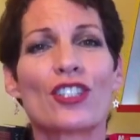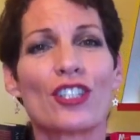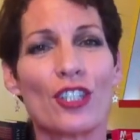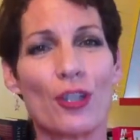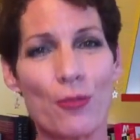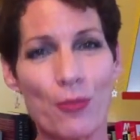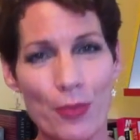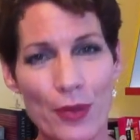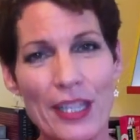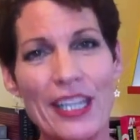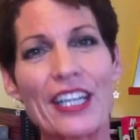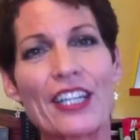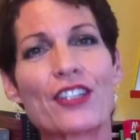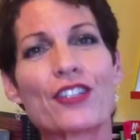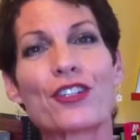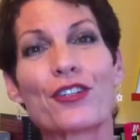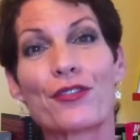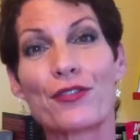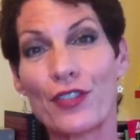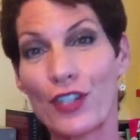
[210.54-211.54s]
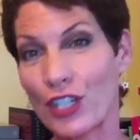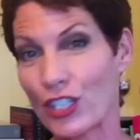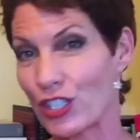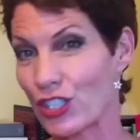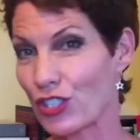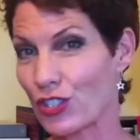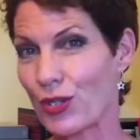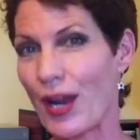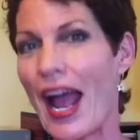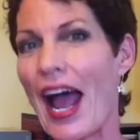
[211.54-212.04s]
to complete your
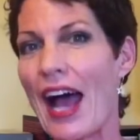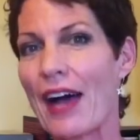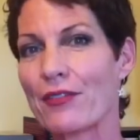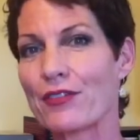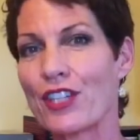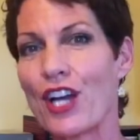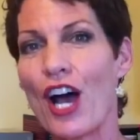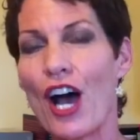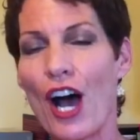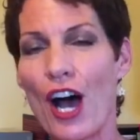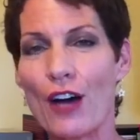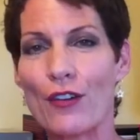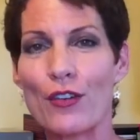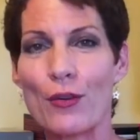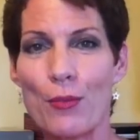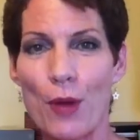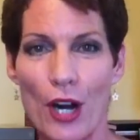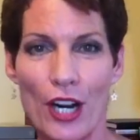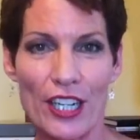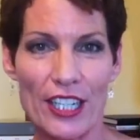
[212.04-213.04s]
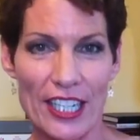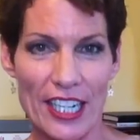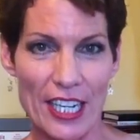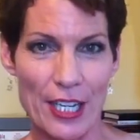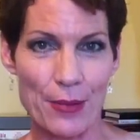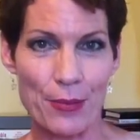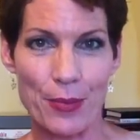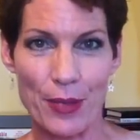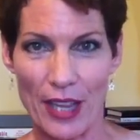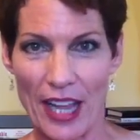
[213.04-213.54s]
first draft of a
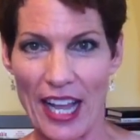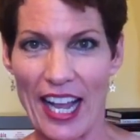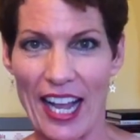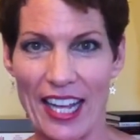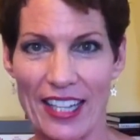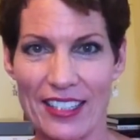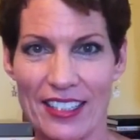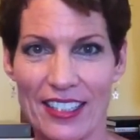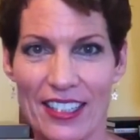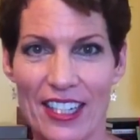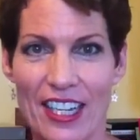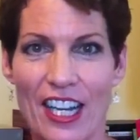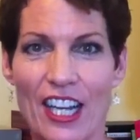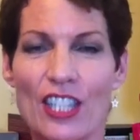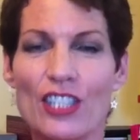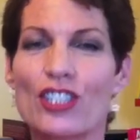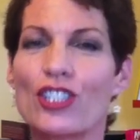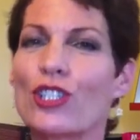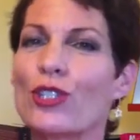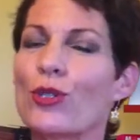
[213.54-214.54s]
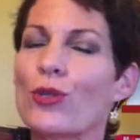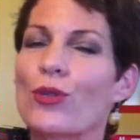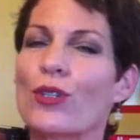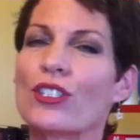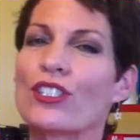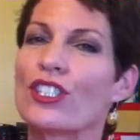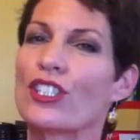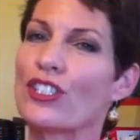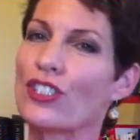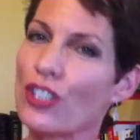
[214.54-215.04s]
marketing plan,
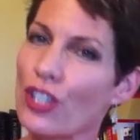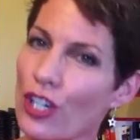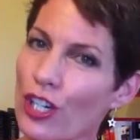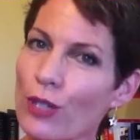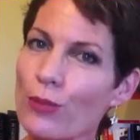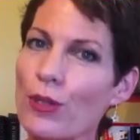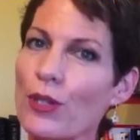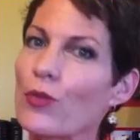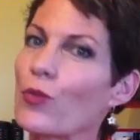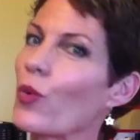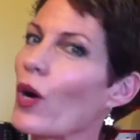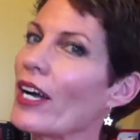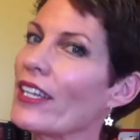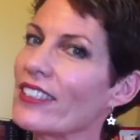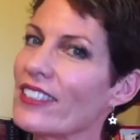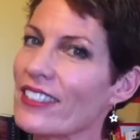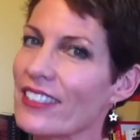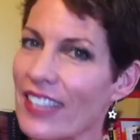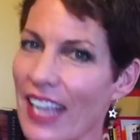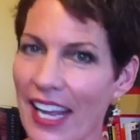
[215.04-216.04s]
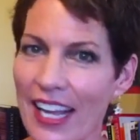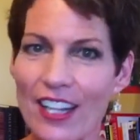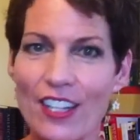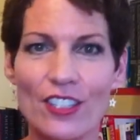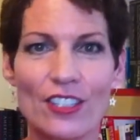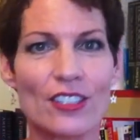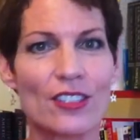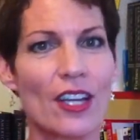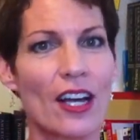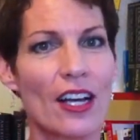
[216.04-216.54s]
to determine what
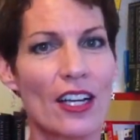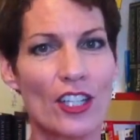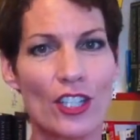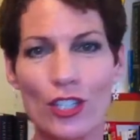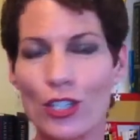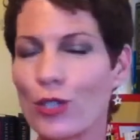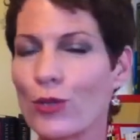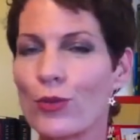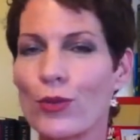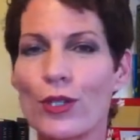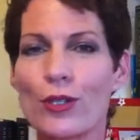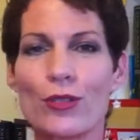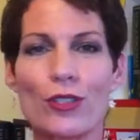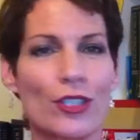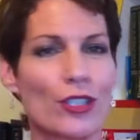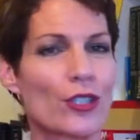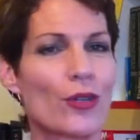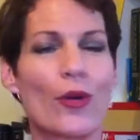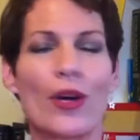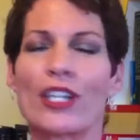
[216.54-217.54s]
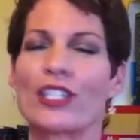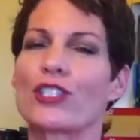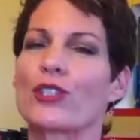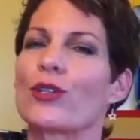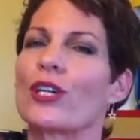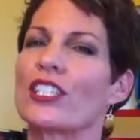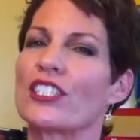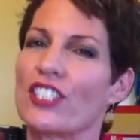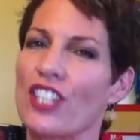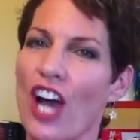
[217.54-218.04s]
sales guru you're going
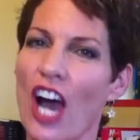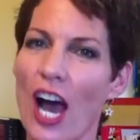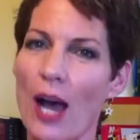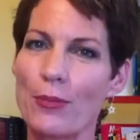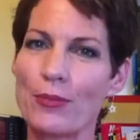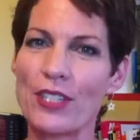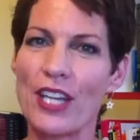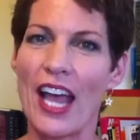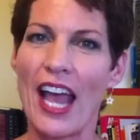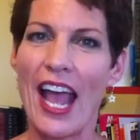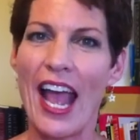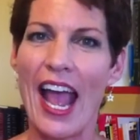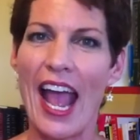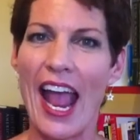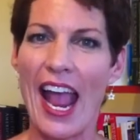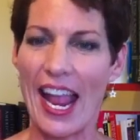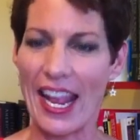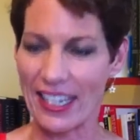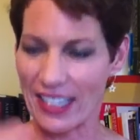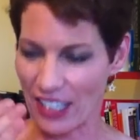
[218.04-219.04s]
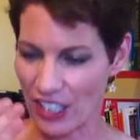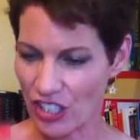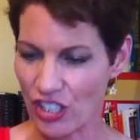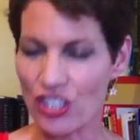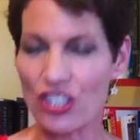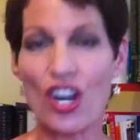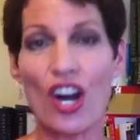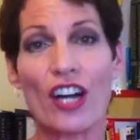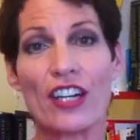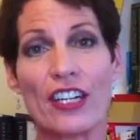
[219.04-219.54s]
to adopt and
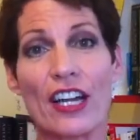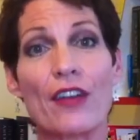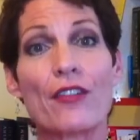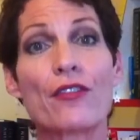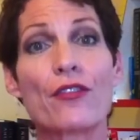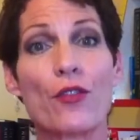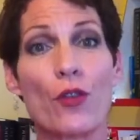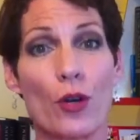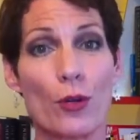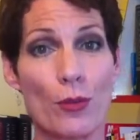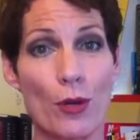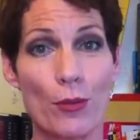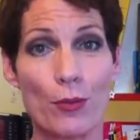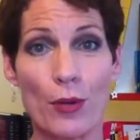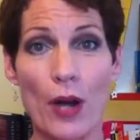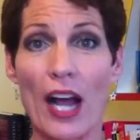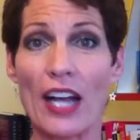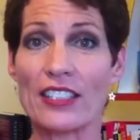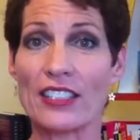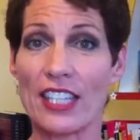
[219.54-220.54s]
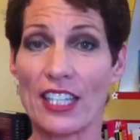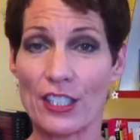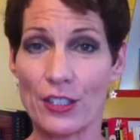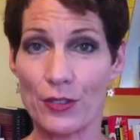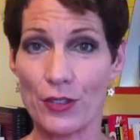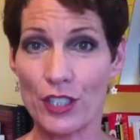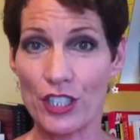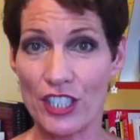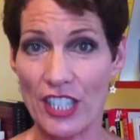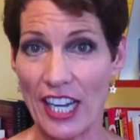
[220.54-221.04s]
start a formal
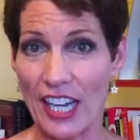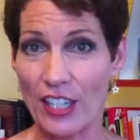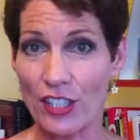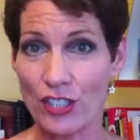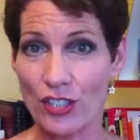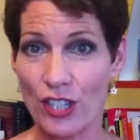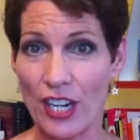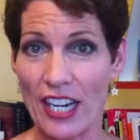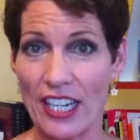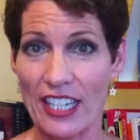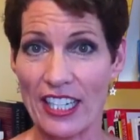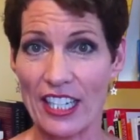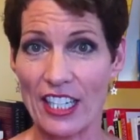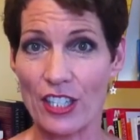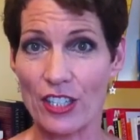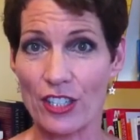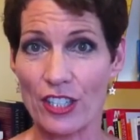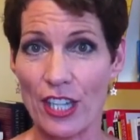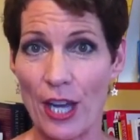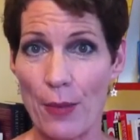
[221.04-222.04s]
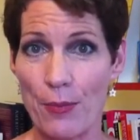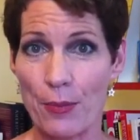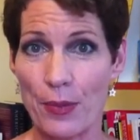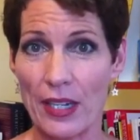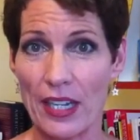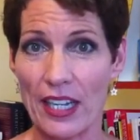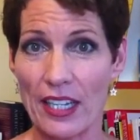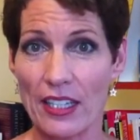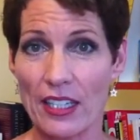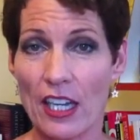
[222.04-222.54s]
process for sales training at your
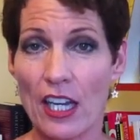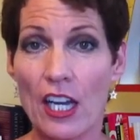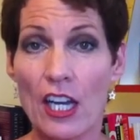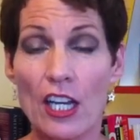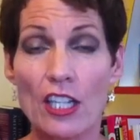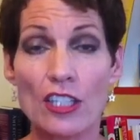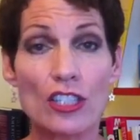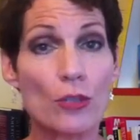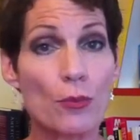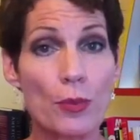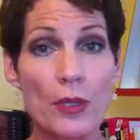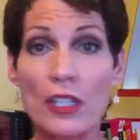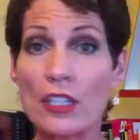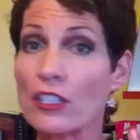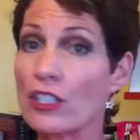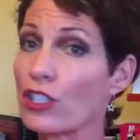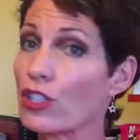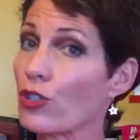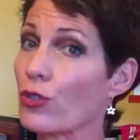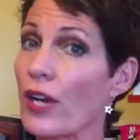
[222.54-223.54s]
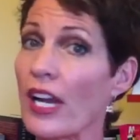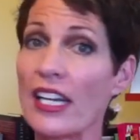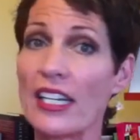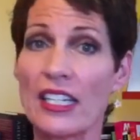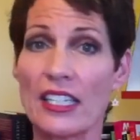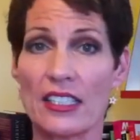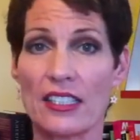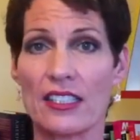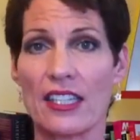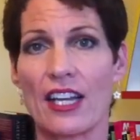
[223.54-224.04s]
company, to build a
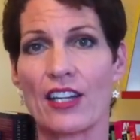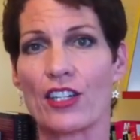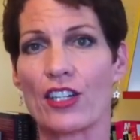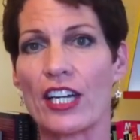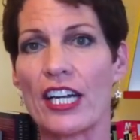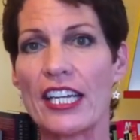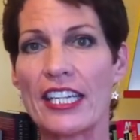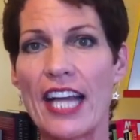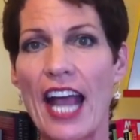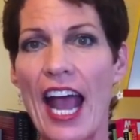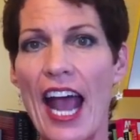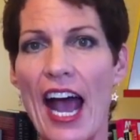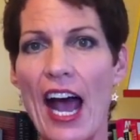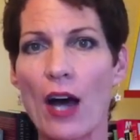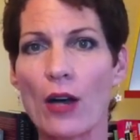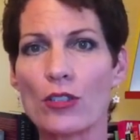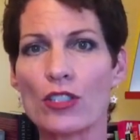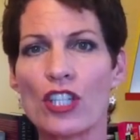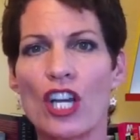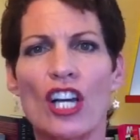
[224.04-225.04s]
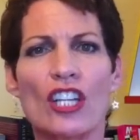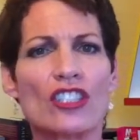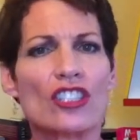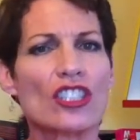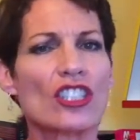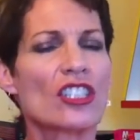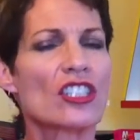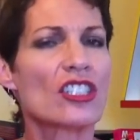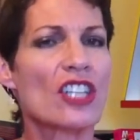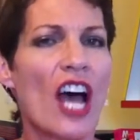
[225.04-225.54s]
training center in-house,
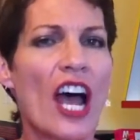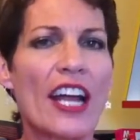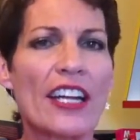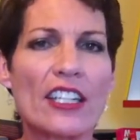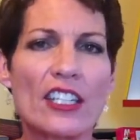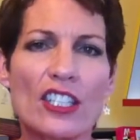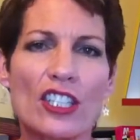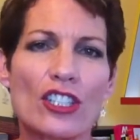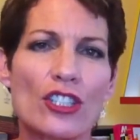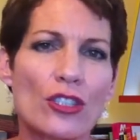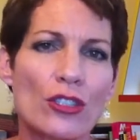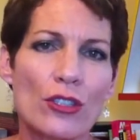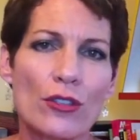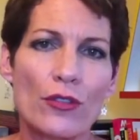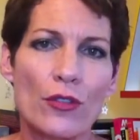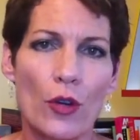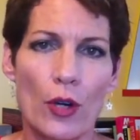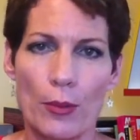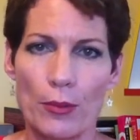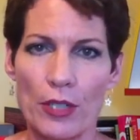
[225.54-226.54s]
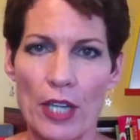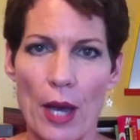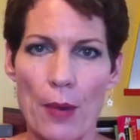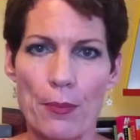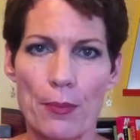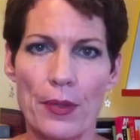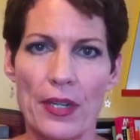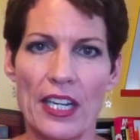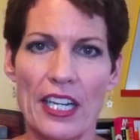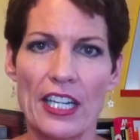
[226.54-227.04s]
to decide on a uniform
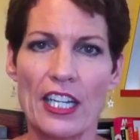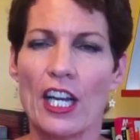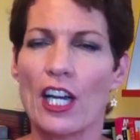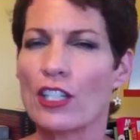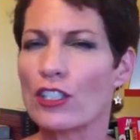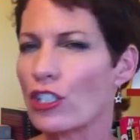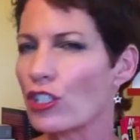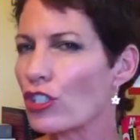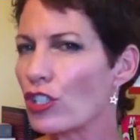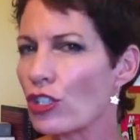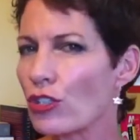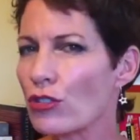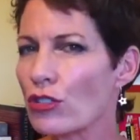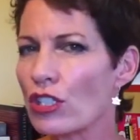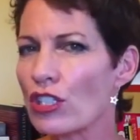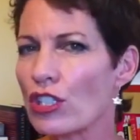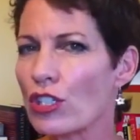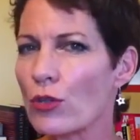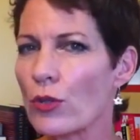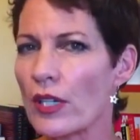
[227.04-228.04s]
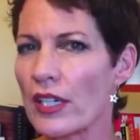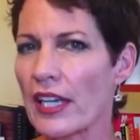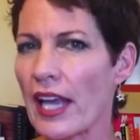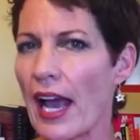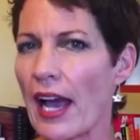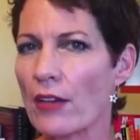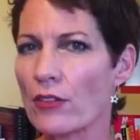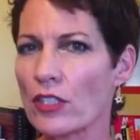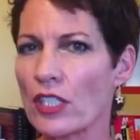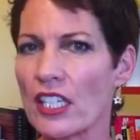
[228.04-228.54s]
company, to choose a new
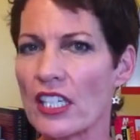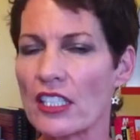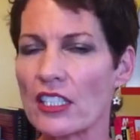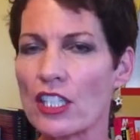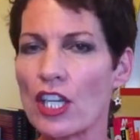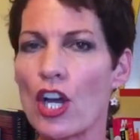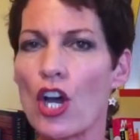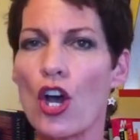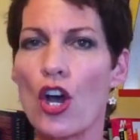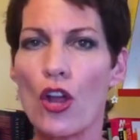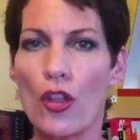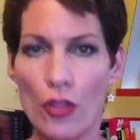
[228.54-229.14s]
accountant.